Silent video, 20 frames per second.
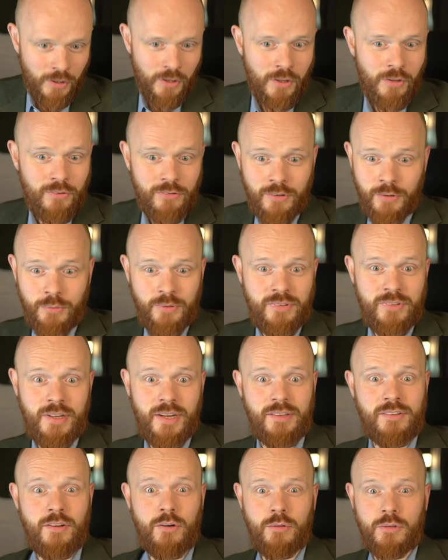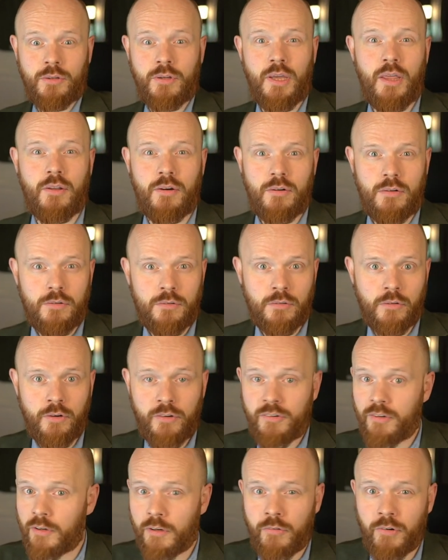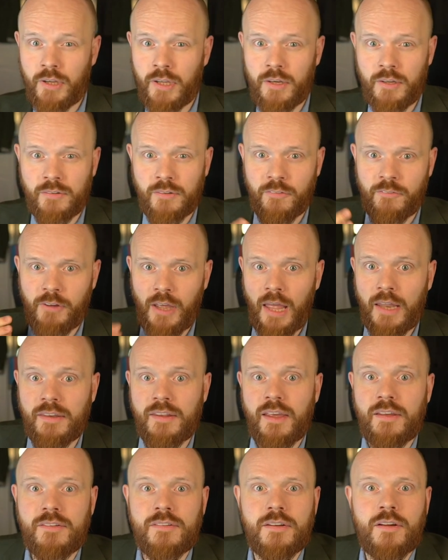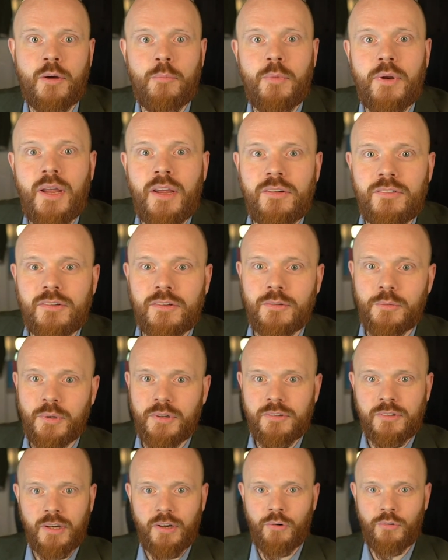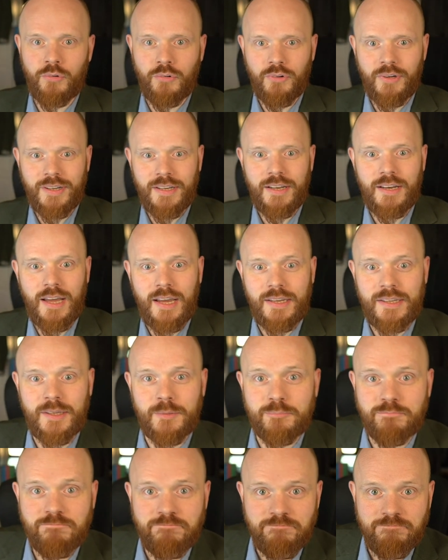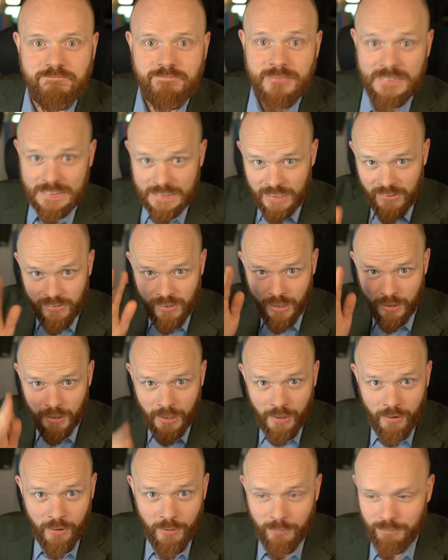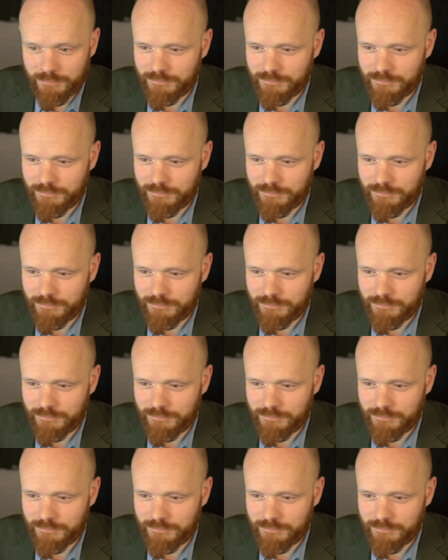so it ties it all together. Orange and green is a fantastic combination, which I really like. See you later.